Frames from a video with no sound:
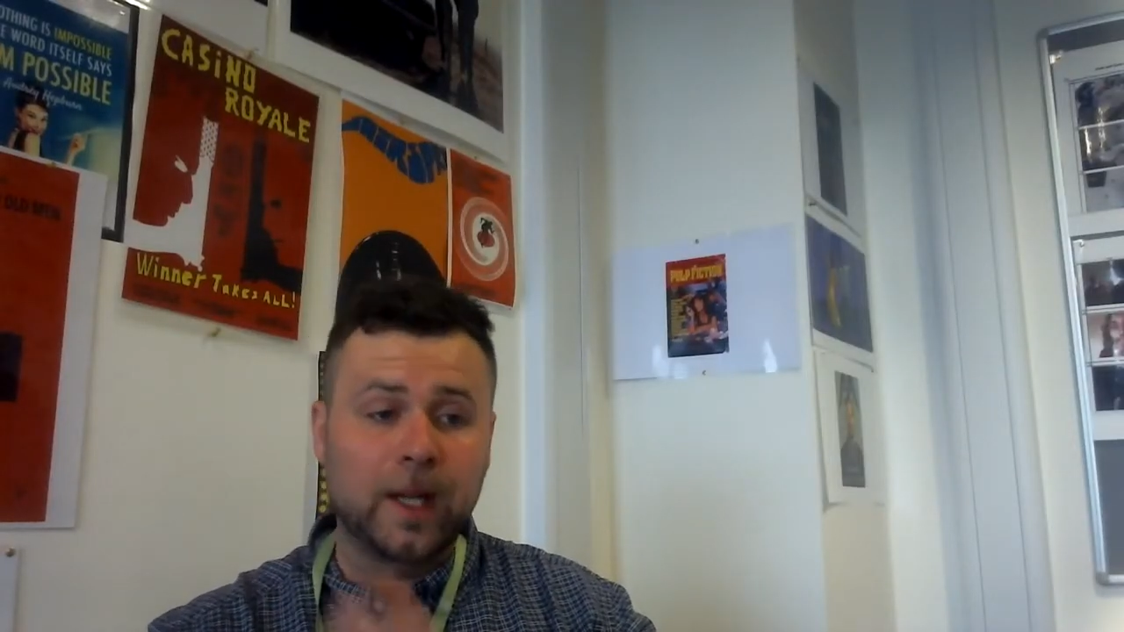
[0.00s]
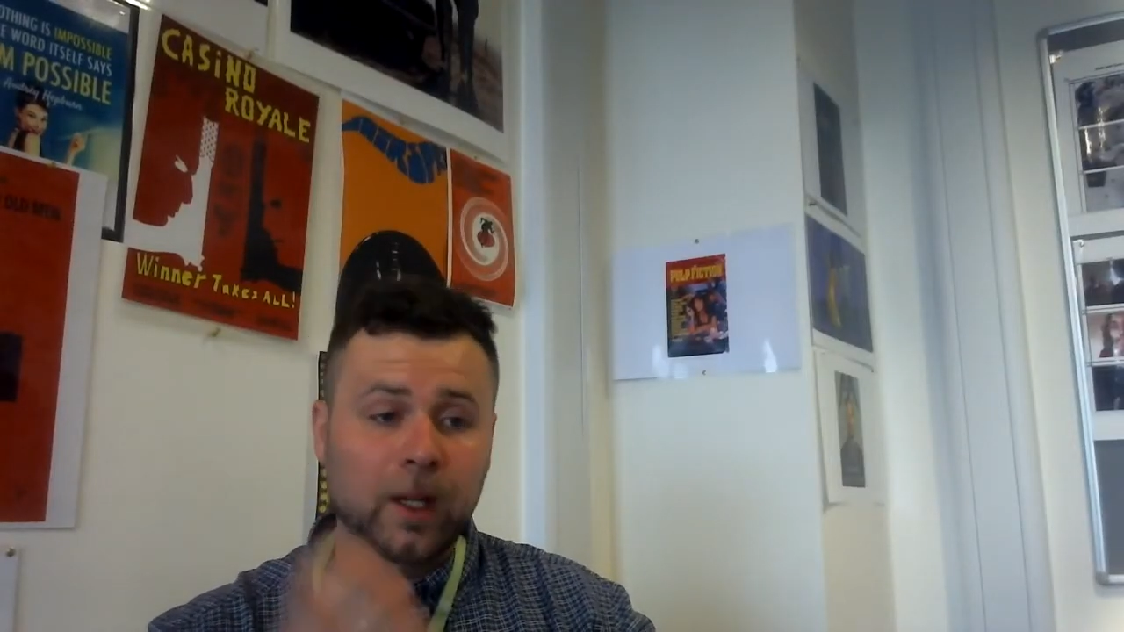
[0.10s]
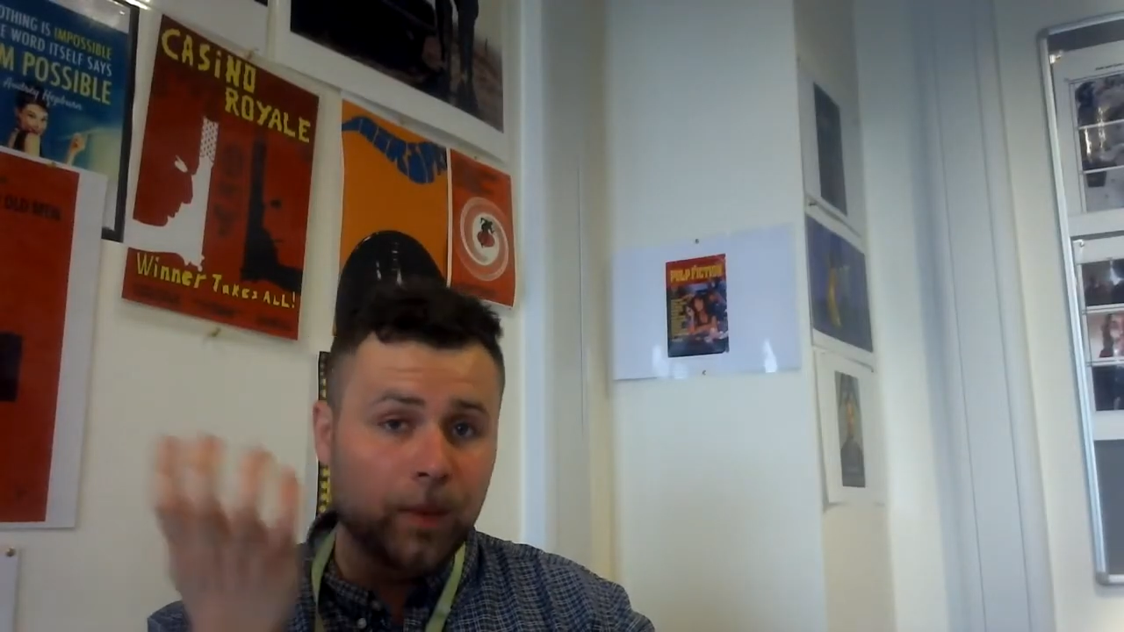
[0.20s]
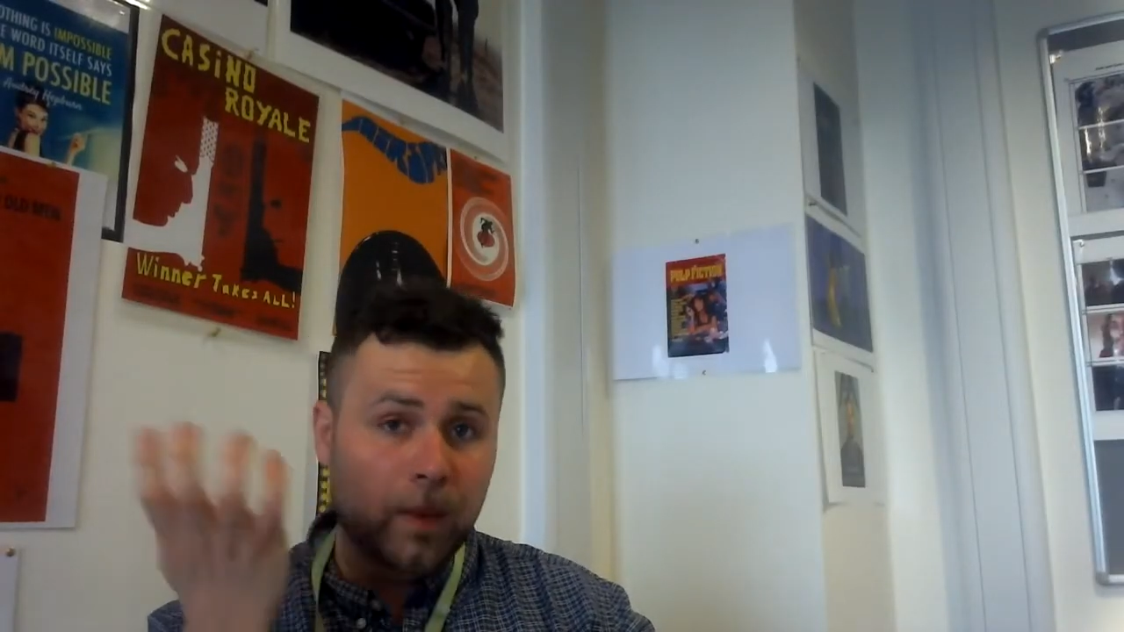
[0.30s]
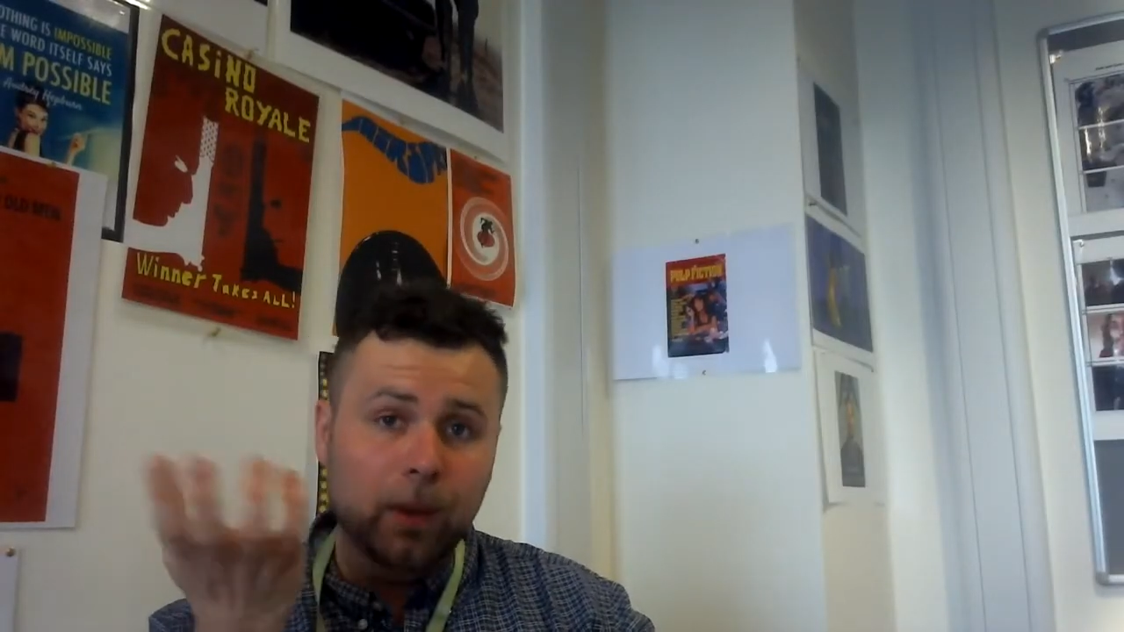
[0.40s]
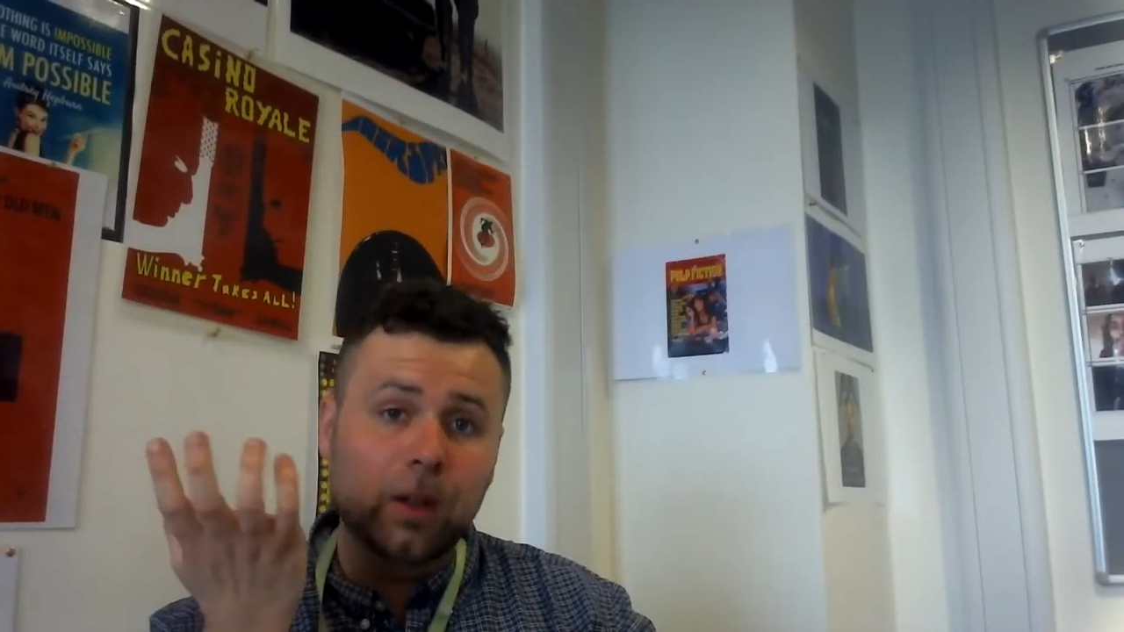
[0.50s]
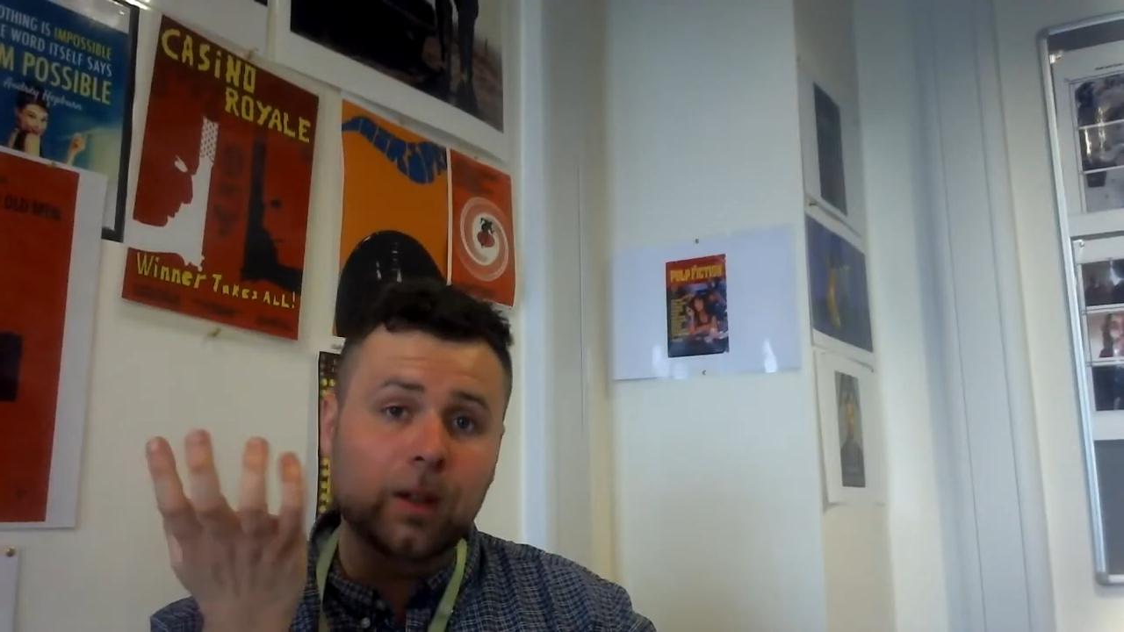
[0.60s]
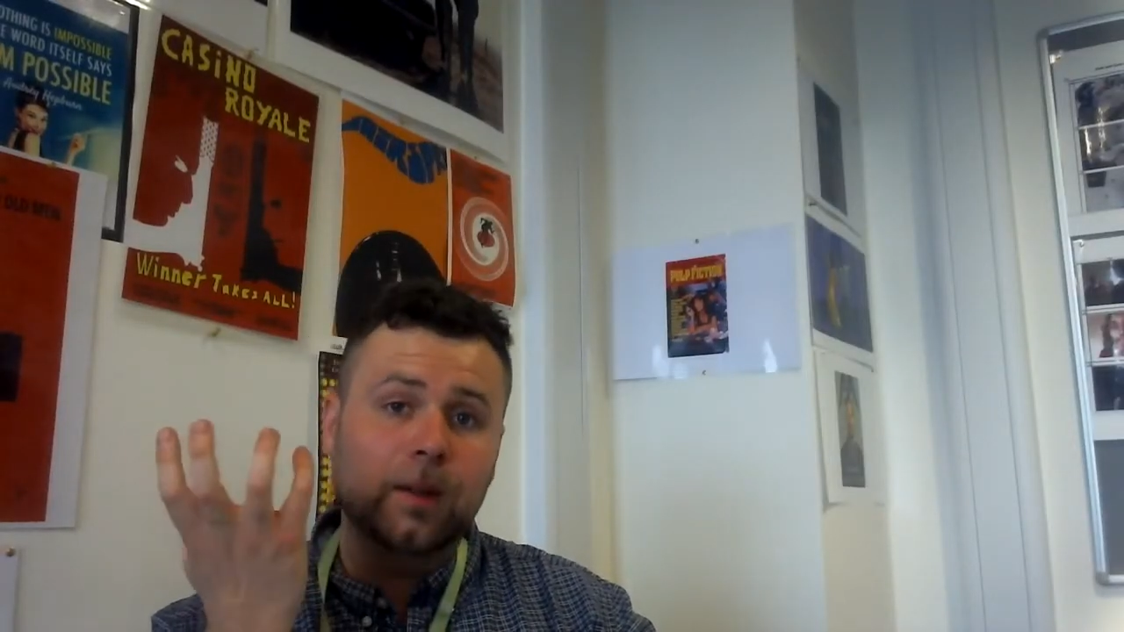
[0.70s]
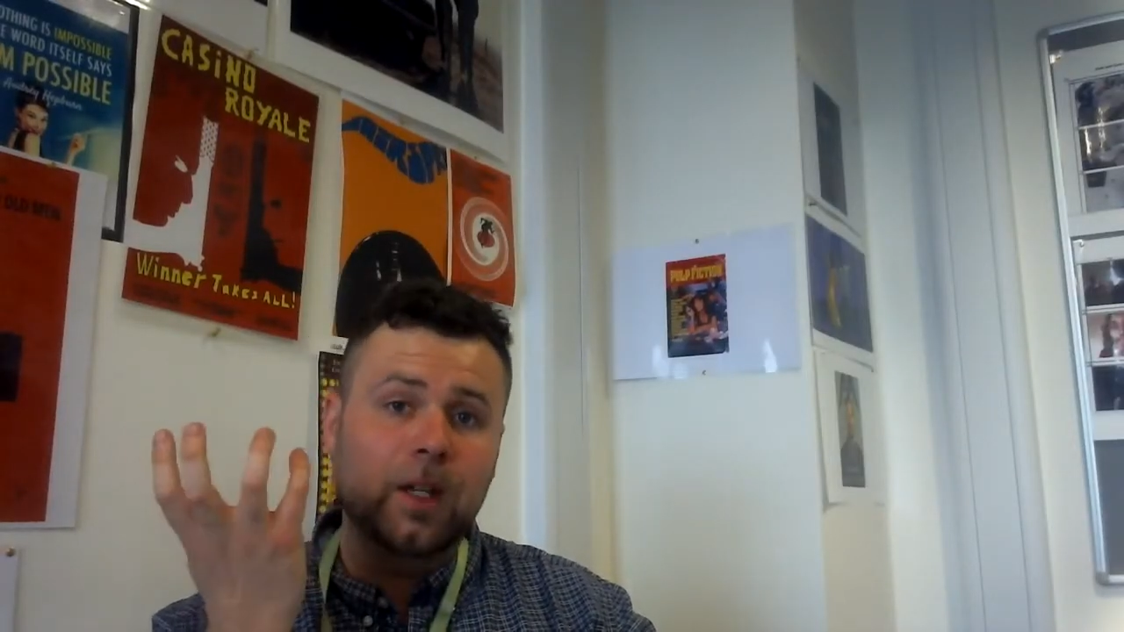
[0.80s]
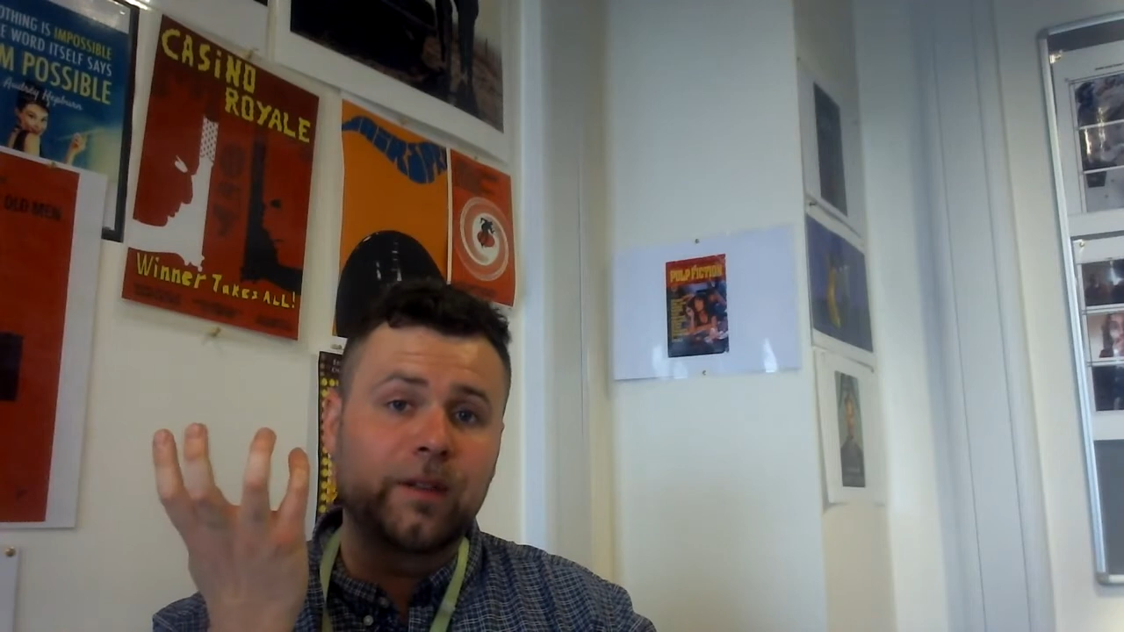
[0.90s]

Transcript: up the bulk of